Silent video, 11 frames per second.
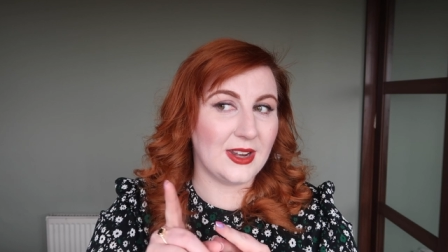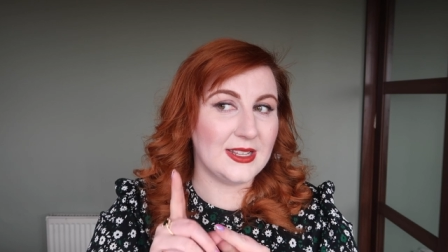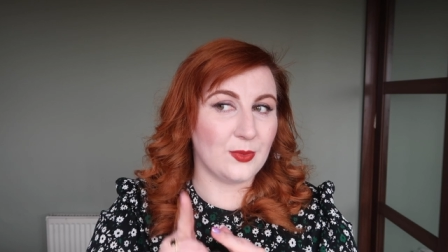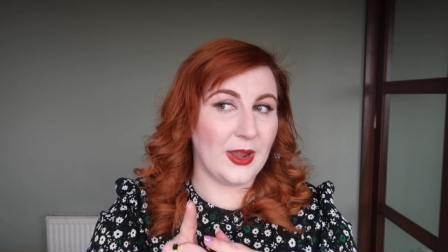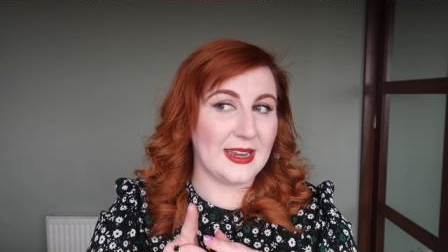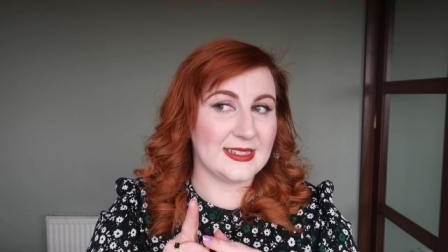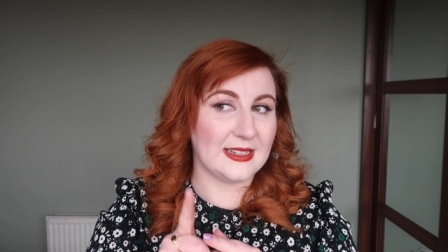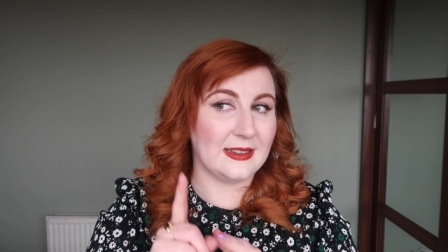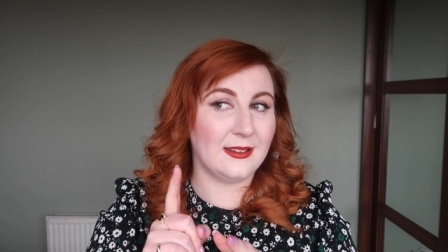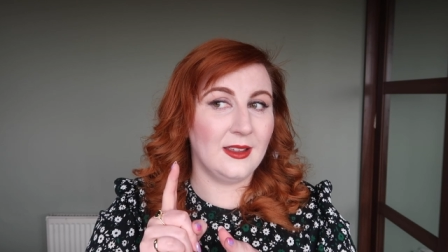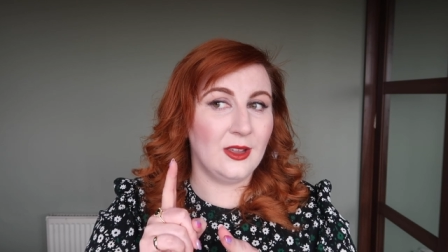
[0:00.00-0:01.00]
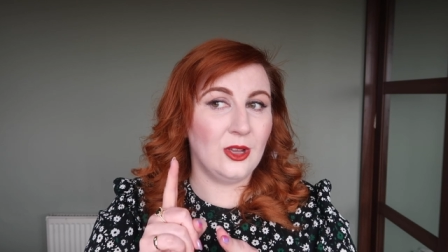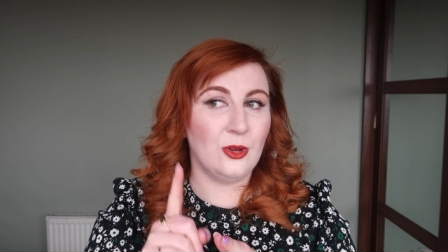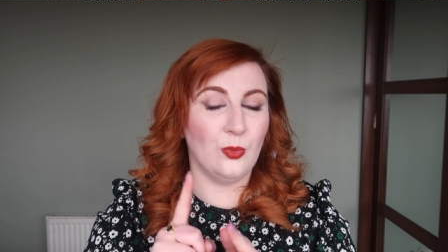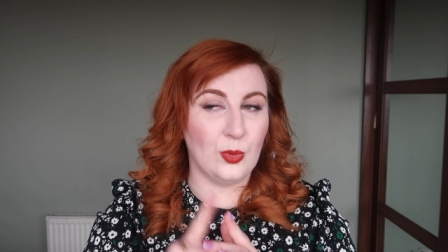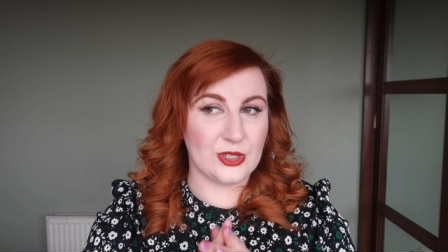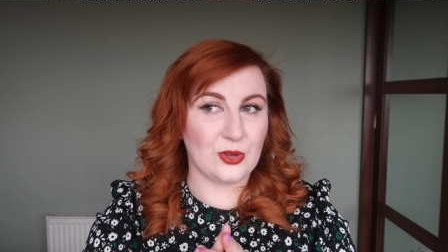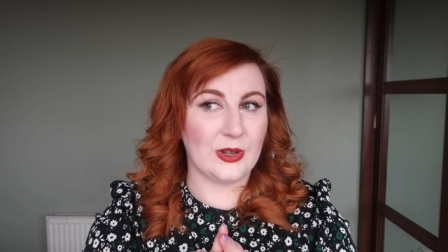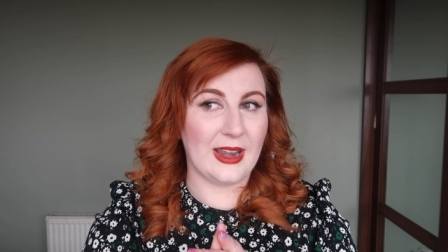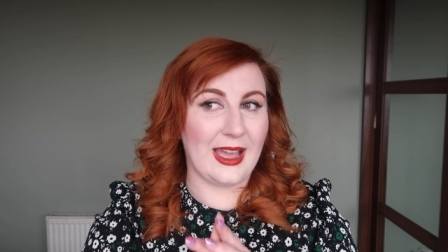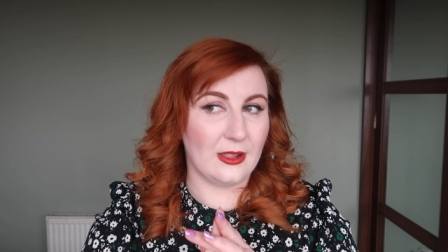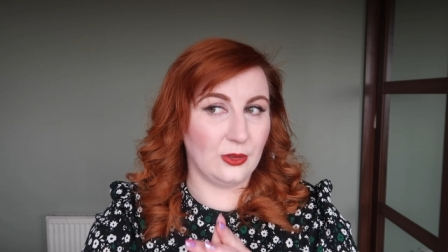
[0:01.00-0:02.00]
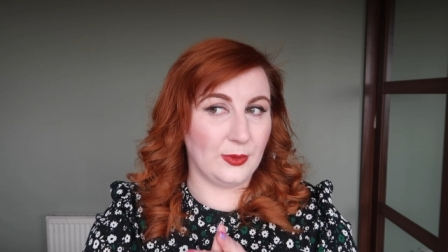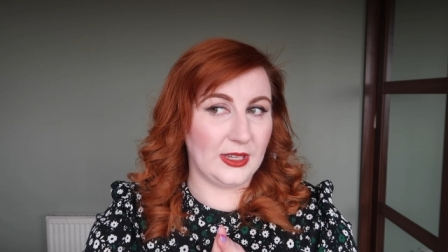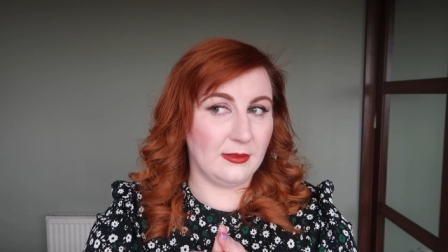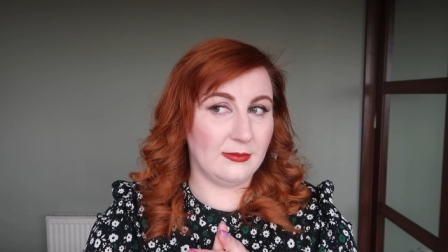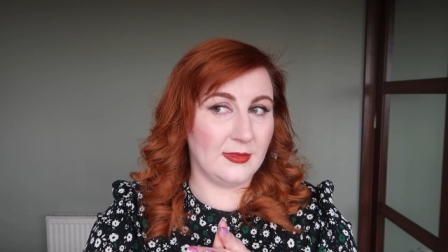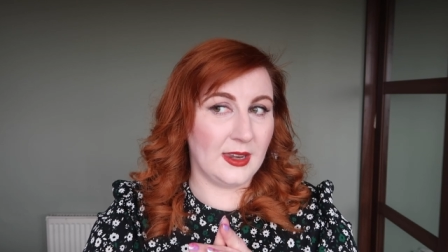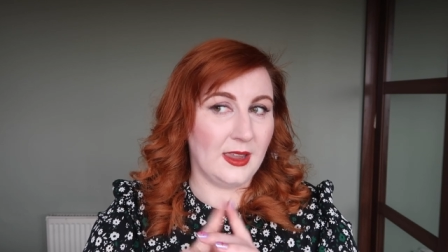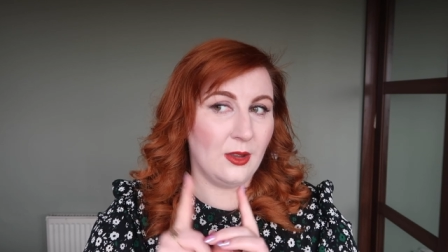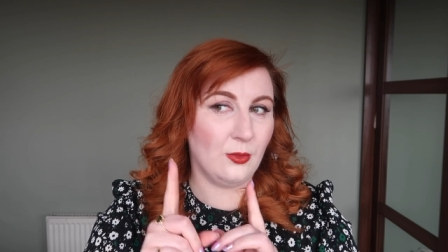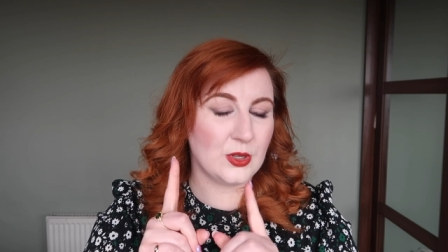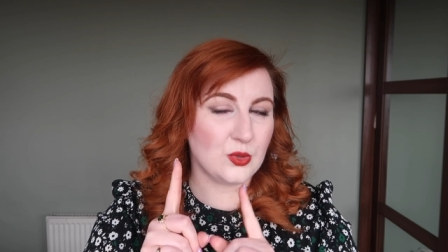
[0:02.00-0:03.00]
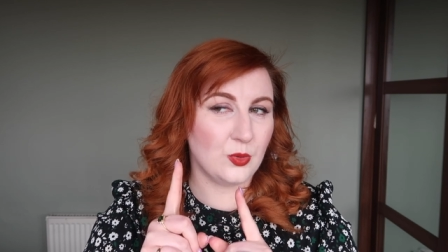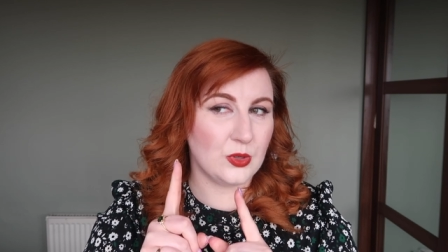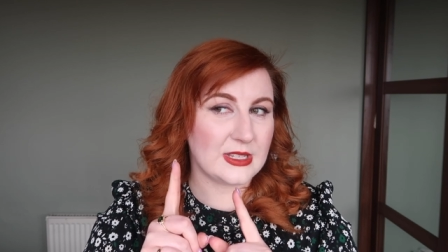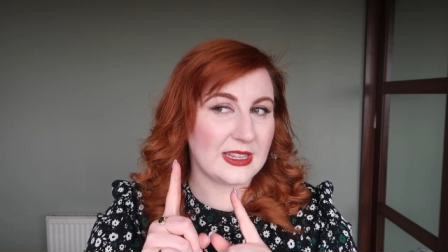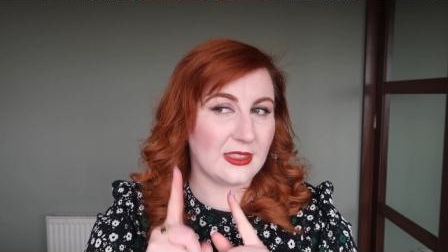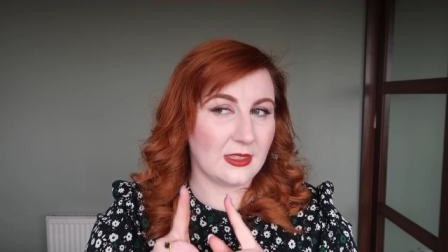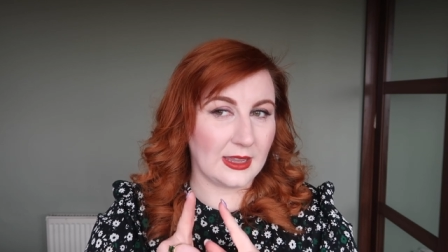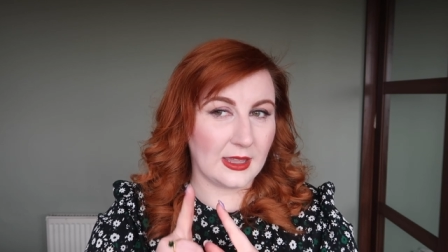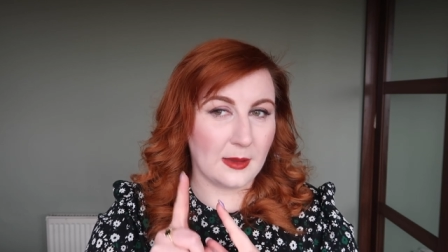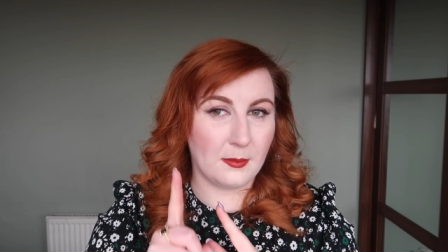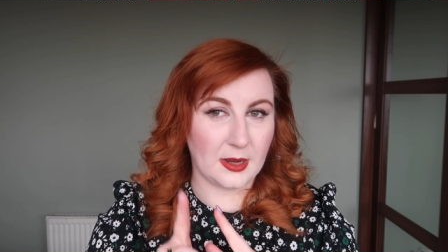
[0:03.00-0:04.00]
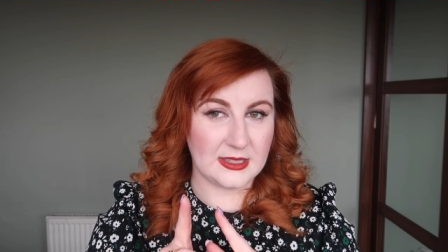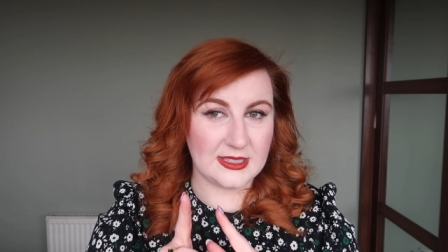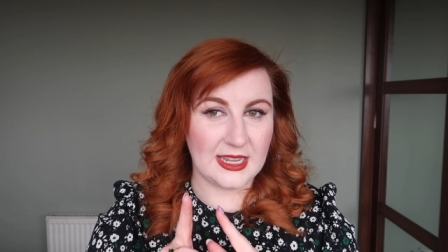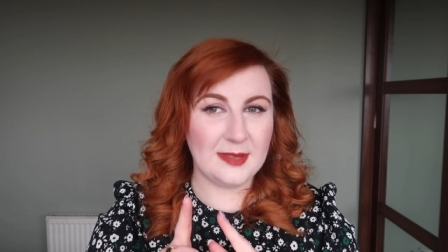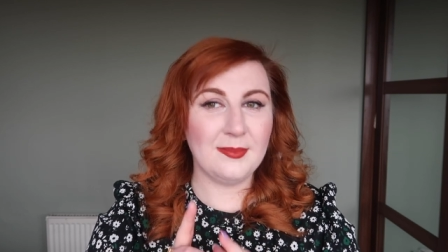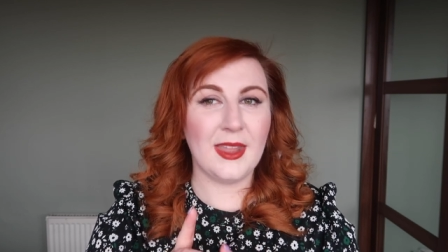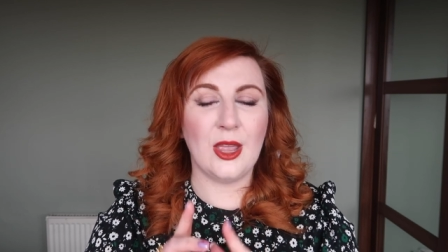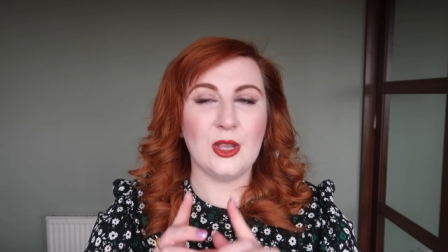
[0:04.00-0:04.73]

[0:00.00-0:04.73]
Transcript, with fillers: friend's wedding was on Halloween, which was I think a Monday.